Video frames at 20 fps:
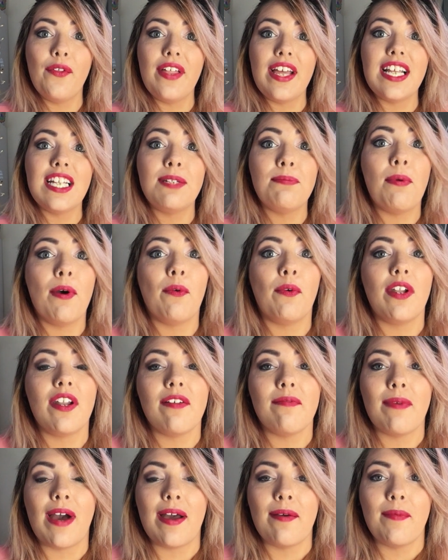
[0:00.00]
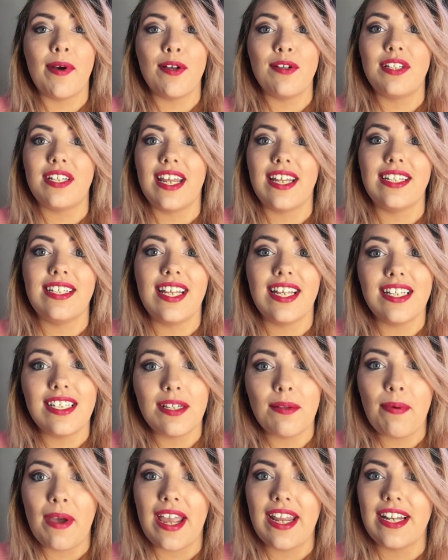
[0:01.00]
this, but one of my most
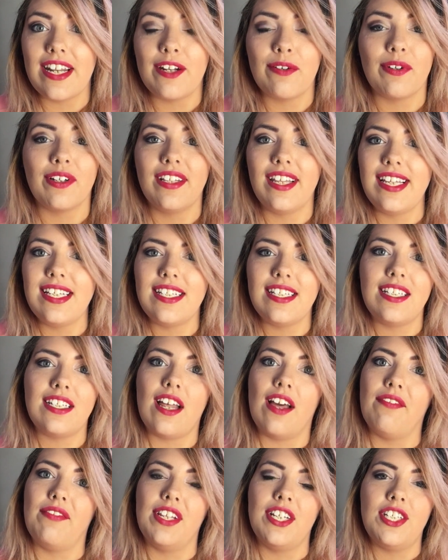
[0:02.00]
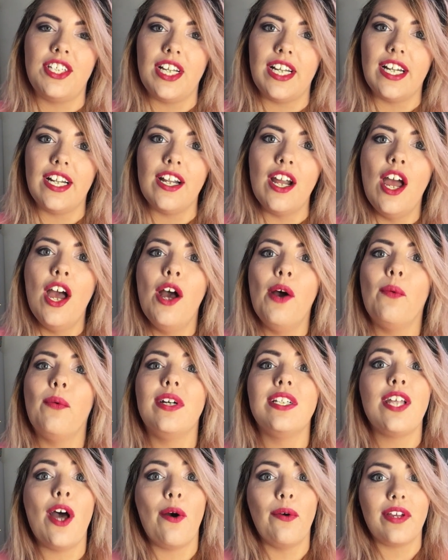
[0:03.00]
anticipated releases of this year
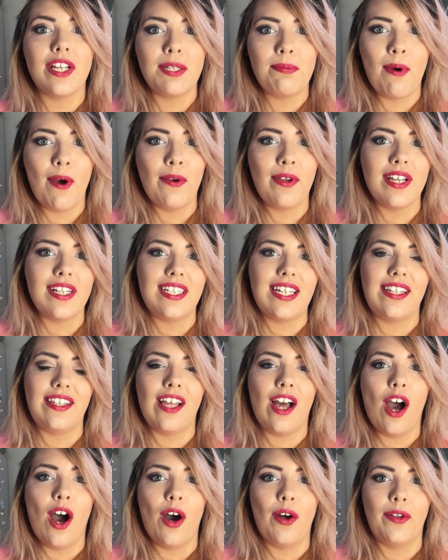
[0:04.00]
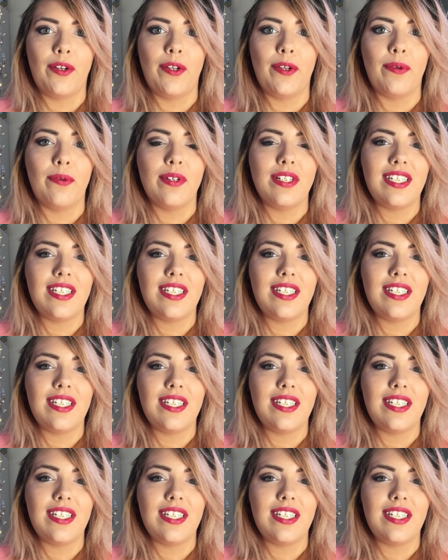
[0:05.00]
was Hocus Pocus and the all-new